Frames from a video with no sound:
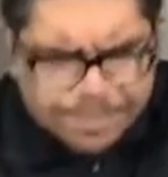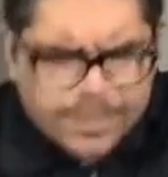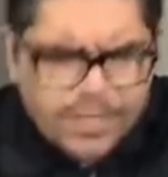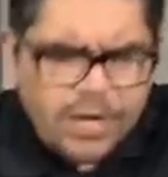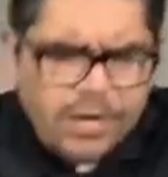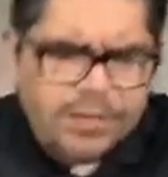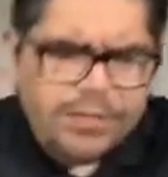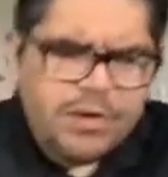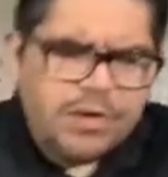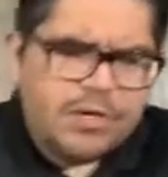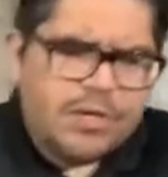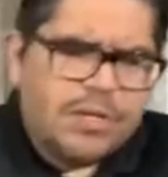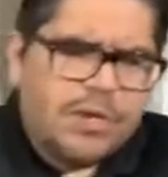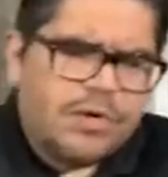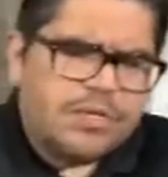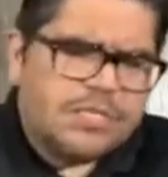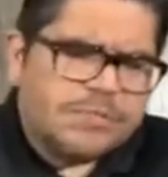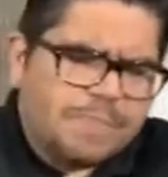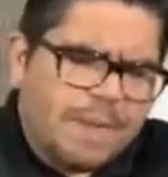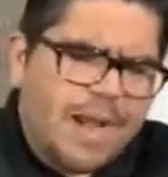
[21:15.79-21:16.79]
their, their,
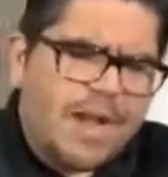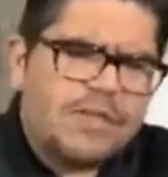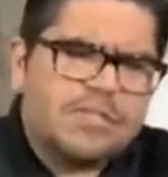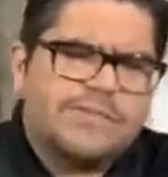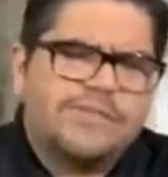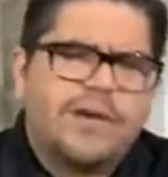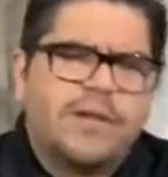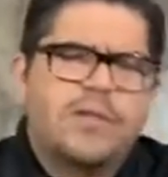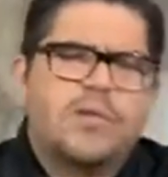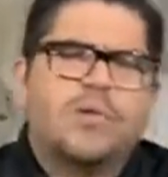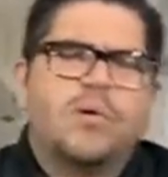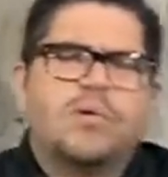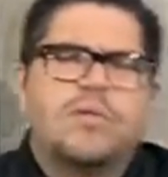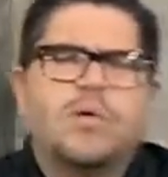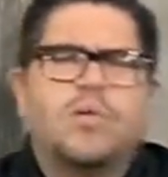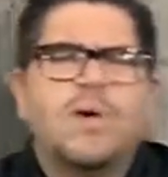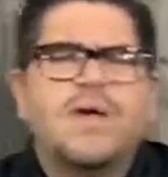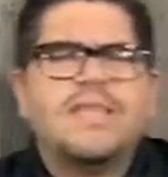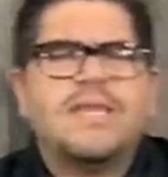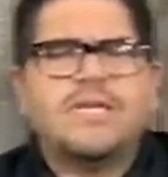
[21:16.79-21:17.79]
their spouse, Father, Lord, the
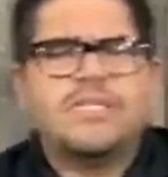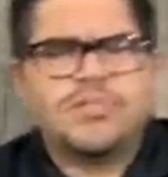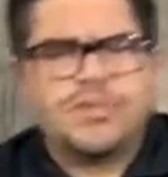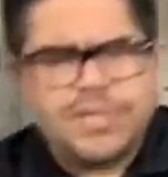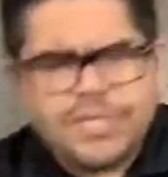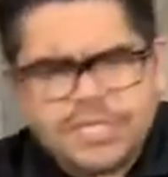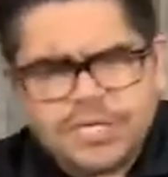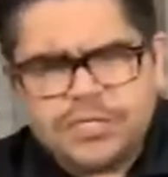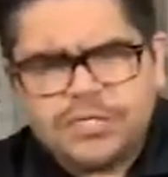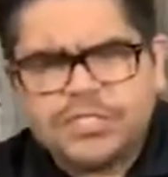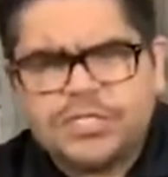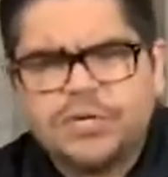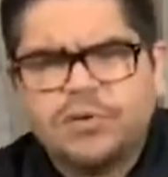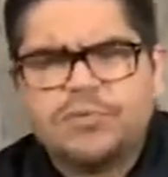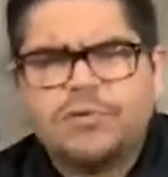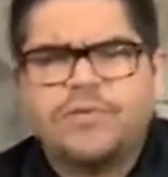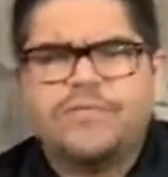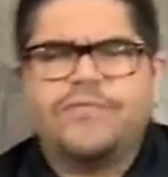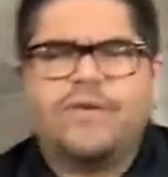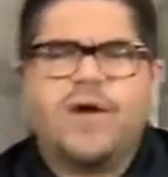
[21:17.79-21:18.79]
way they treat their
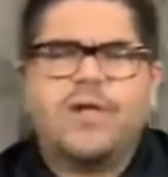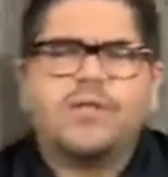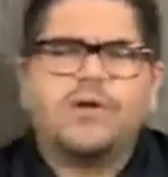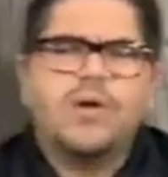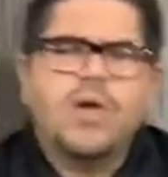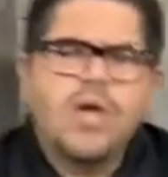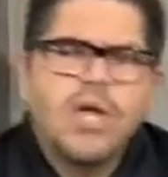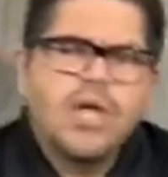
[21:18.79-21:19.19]
children, Father,